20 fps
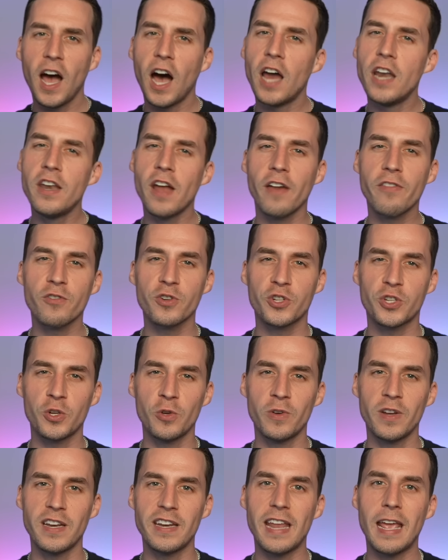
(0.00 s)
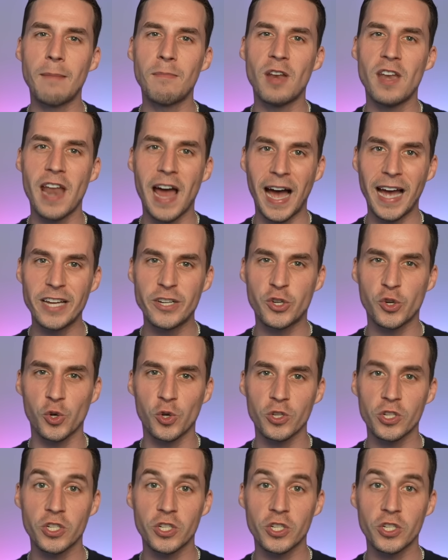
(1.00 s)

another student named Nigel